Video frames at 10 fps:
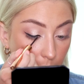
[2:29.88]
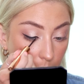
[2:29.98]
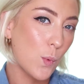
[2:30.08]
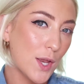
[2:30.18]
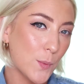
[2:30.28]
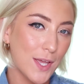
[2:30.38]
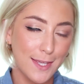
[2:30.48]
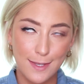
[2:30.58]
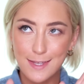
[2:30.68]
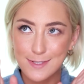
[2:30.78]
One
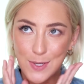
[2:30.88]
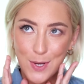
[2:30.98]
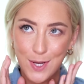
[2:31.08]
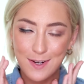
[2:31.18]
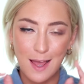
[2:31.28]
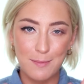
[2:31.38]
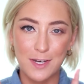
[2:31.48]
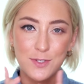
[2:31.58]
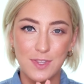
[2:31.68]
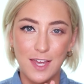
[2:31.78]
wing is on. I'm going to
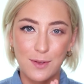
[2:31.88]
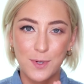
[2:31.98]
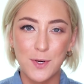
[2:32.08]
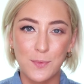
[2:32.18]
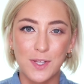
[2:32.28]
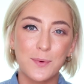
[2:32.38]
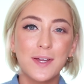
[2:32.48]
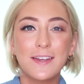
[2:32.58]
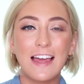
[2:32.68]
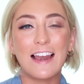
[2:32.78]
do the other one really
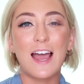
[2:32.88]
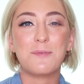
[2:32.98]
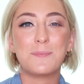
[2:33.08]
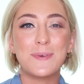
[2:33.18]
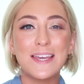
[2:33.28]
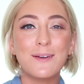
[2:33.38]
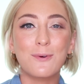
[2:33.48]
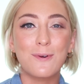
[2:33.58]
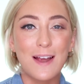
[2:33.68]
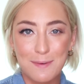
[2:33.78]
quick and I will be
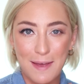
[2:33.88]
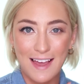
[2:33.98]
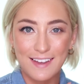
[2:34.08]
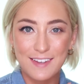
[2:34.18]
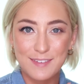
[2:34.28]
right back.